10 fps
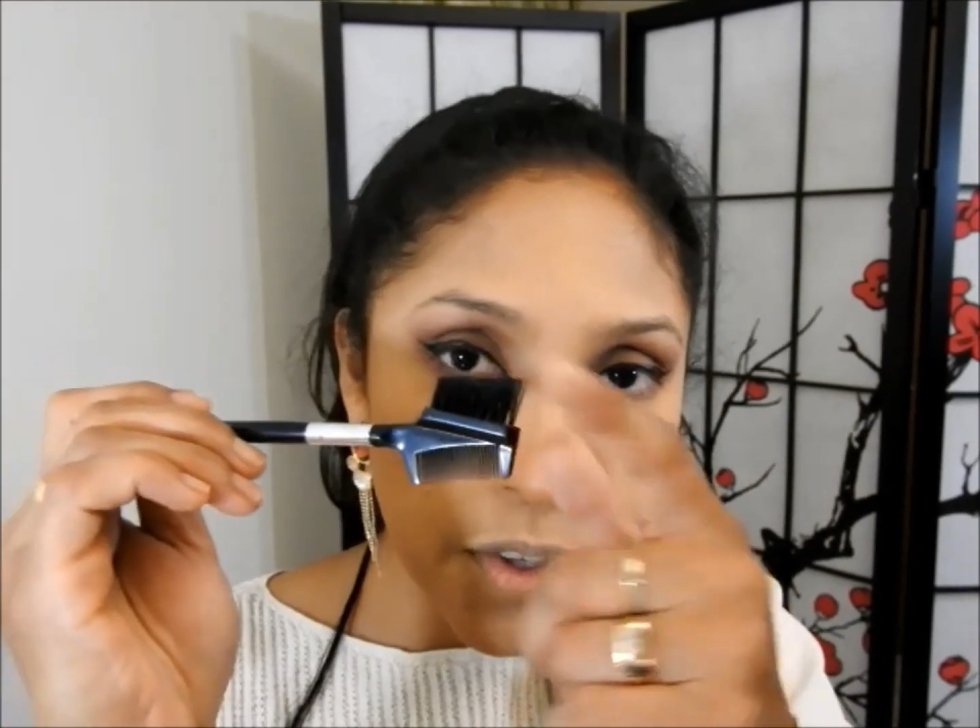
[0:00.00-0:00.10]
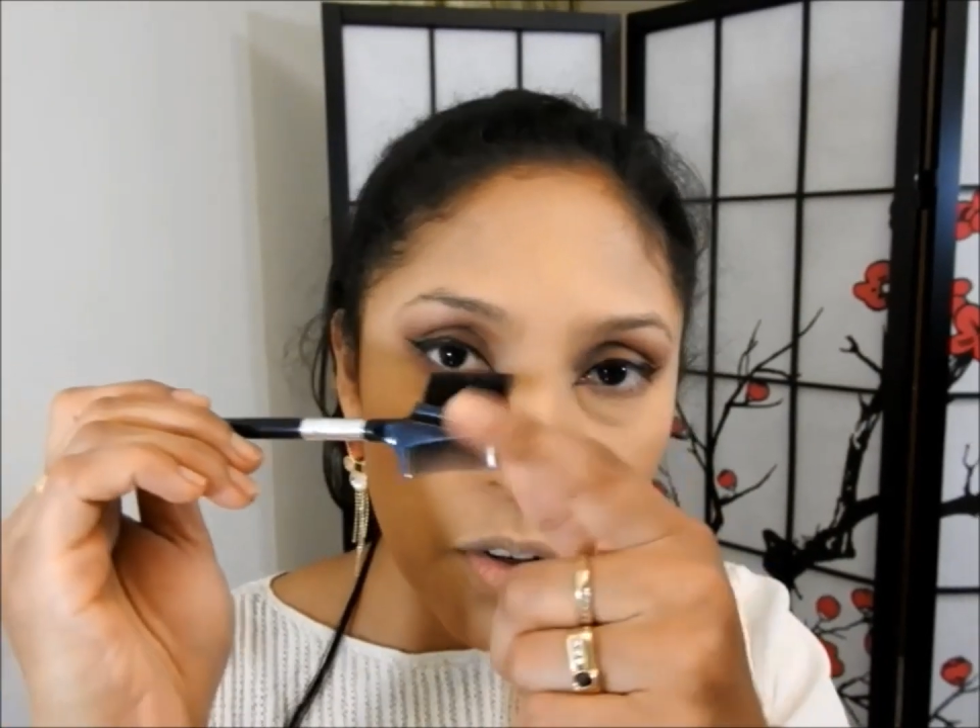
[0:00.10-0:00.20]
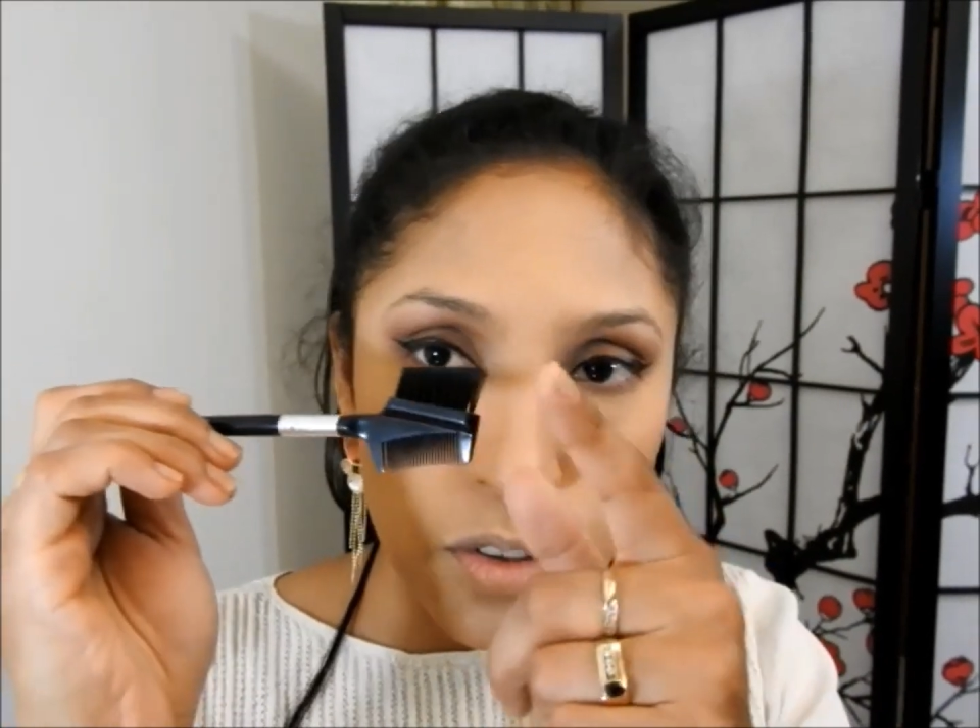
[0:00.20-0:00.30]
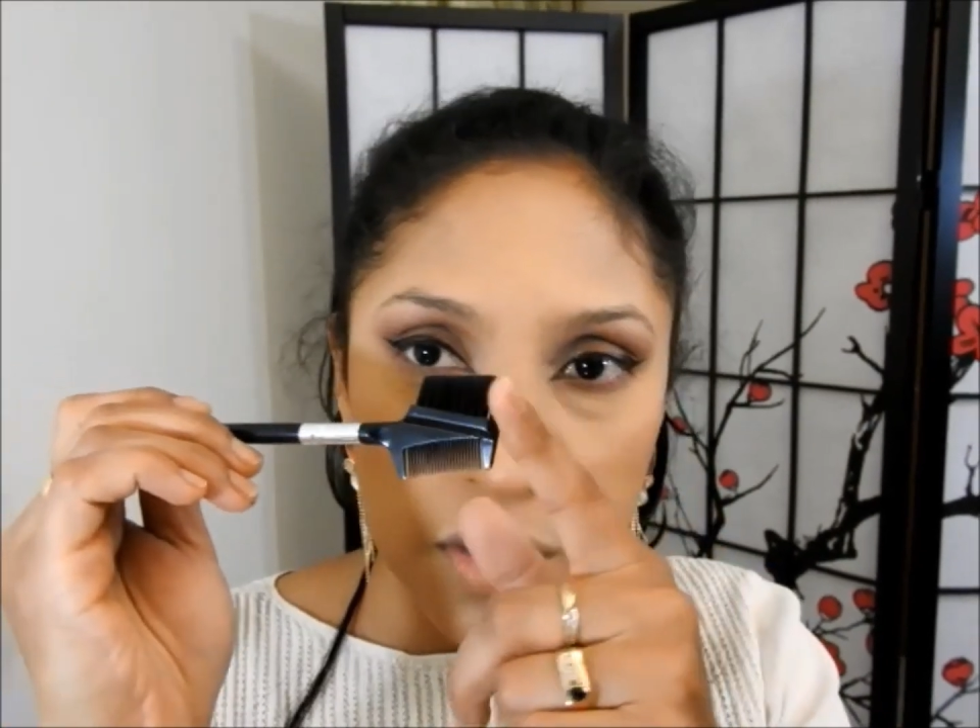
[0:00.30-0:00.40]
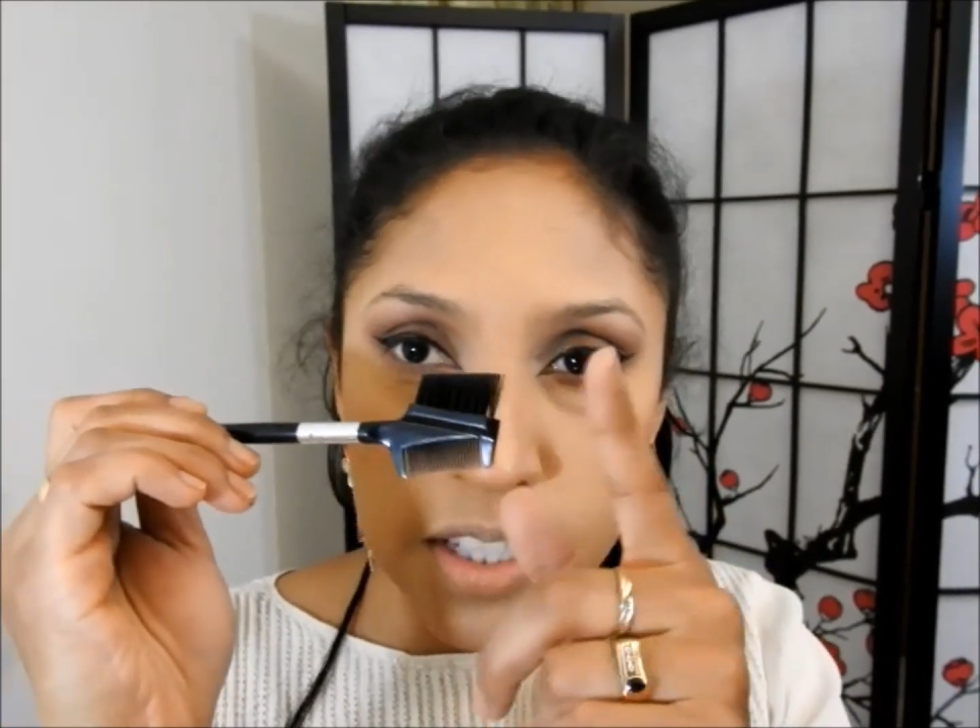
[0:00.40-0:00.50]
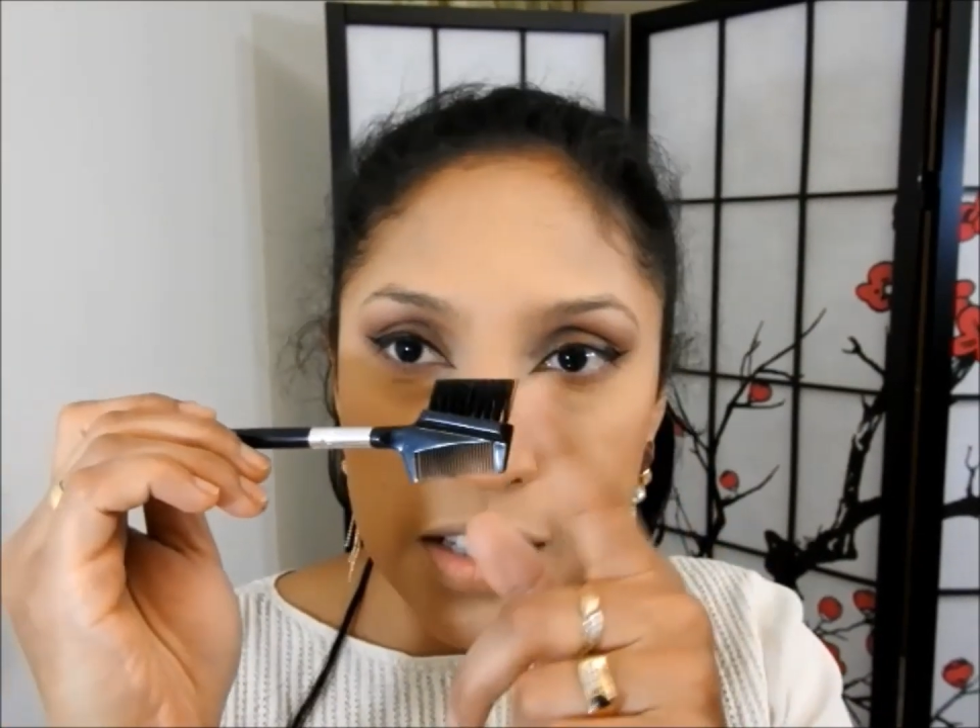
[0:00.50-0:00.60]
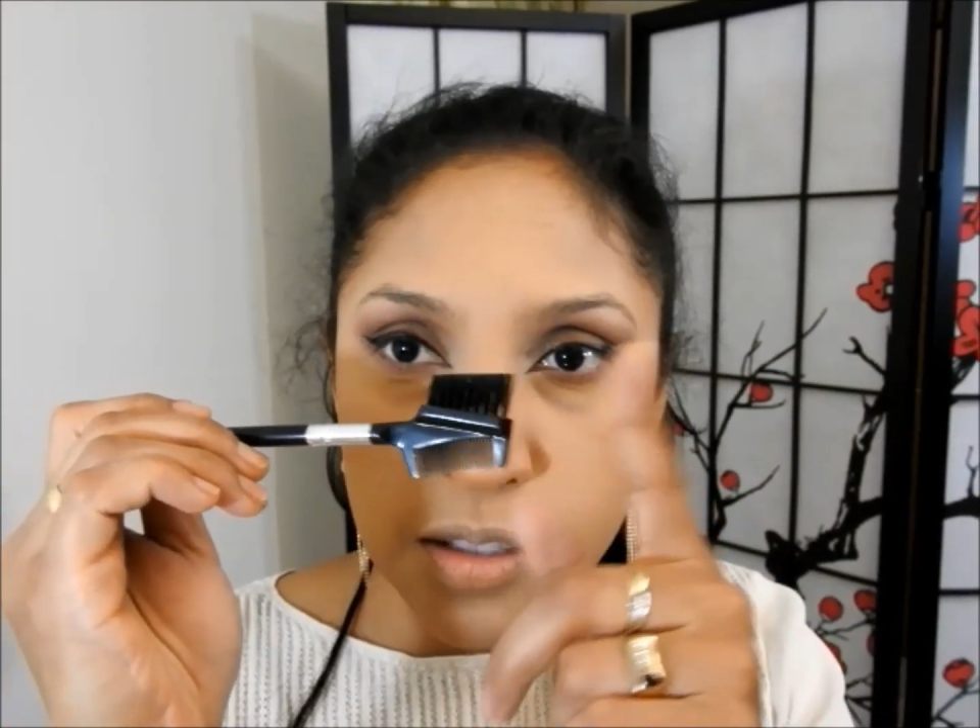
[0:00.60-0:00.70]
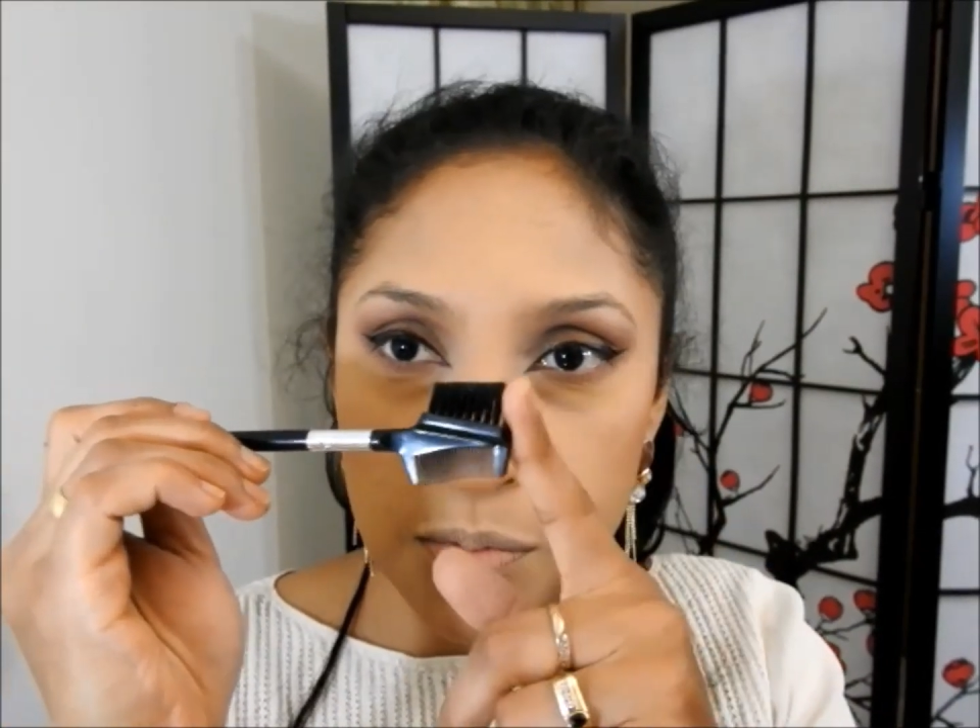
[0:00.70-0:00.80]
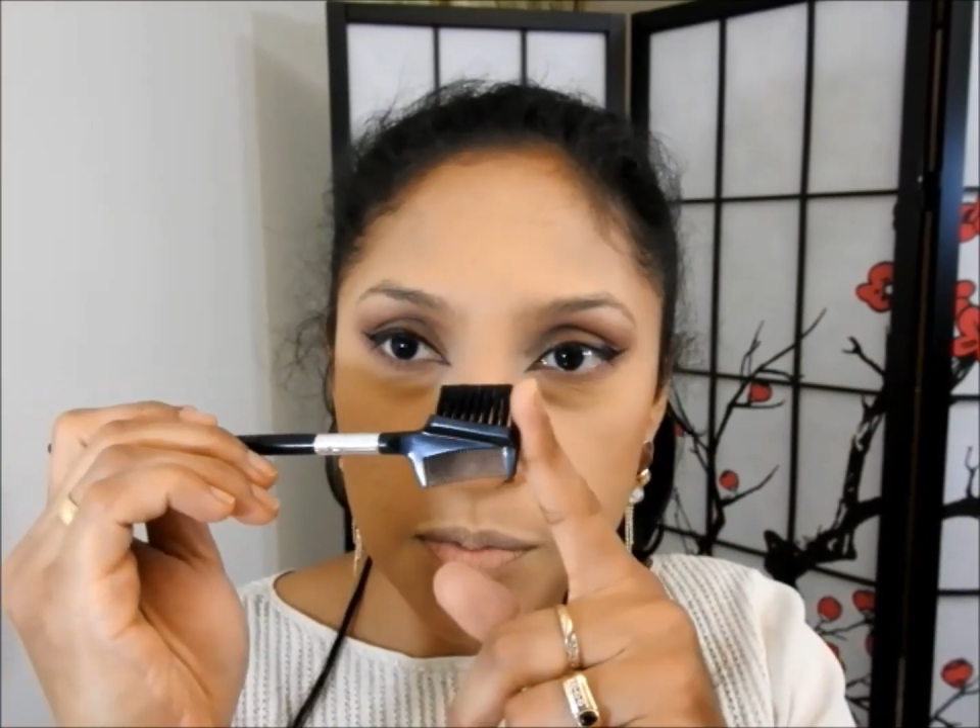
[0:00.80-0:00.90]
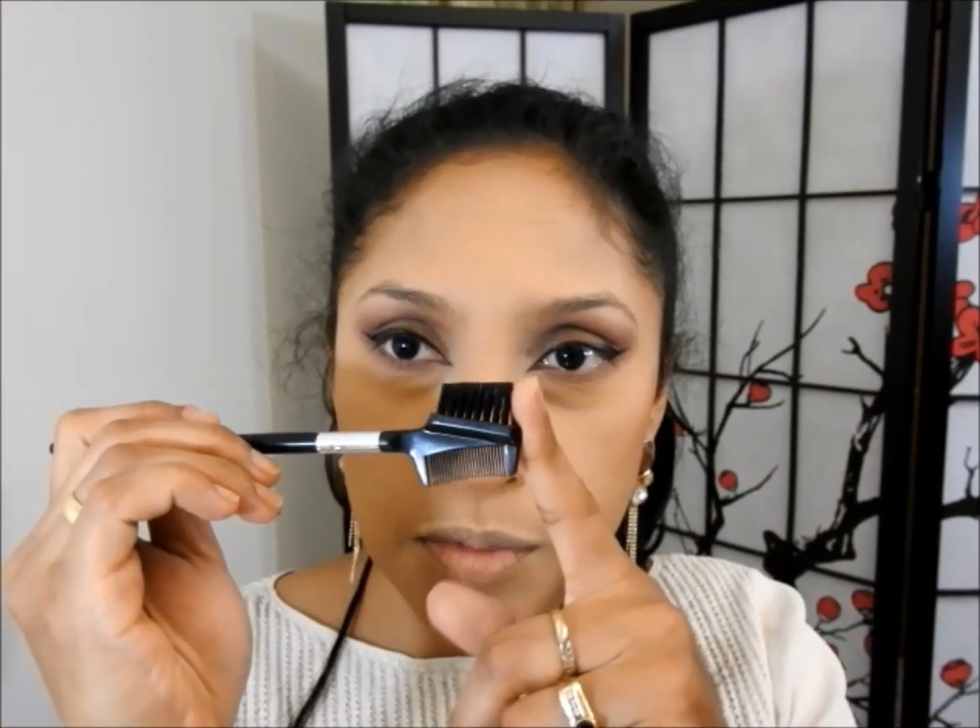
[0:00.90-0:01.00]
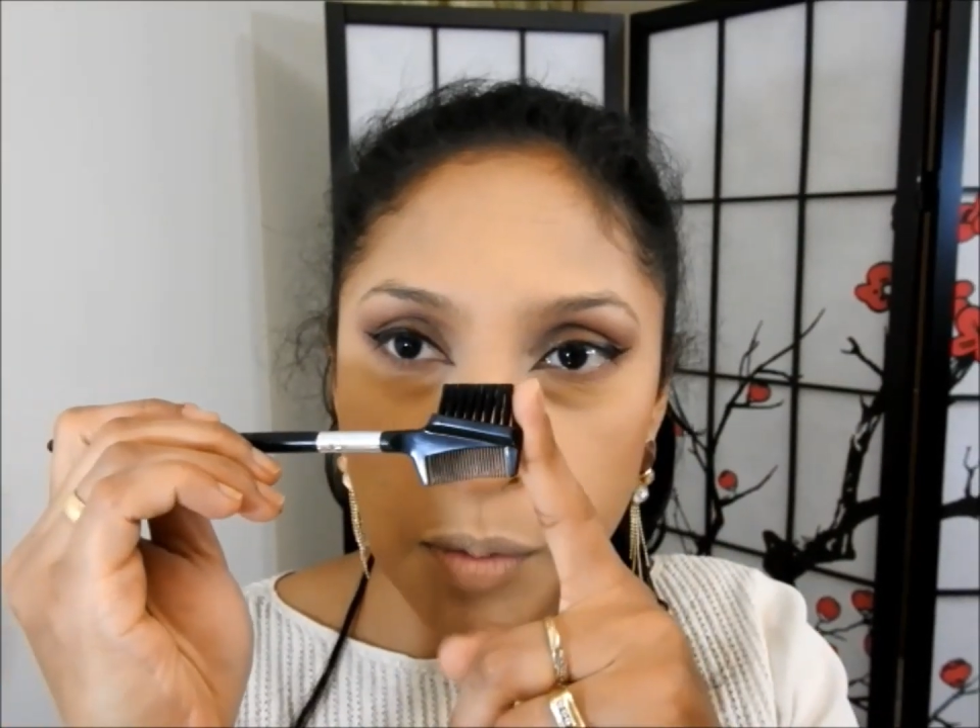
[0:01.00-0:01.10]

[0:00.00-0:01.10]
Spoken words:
or this